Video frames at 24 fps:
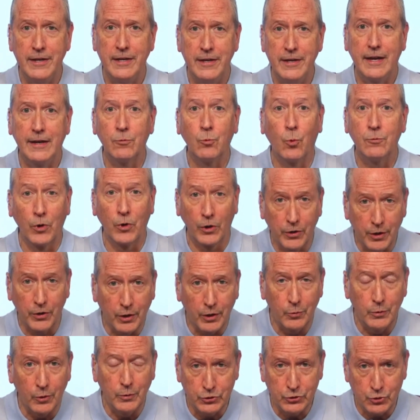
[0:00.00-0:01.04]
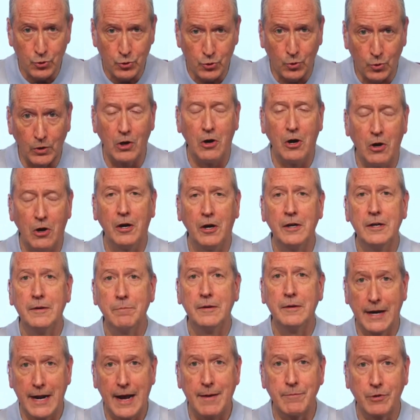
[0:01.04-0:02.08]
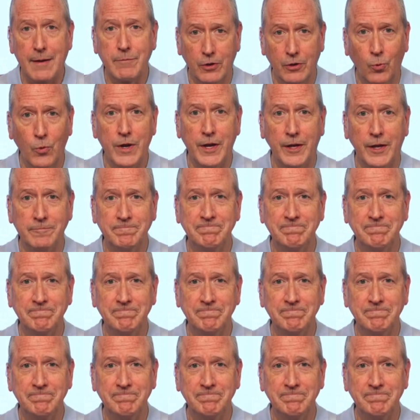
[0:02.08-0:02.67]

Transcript: And we're going to restore law, but I'm going to win.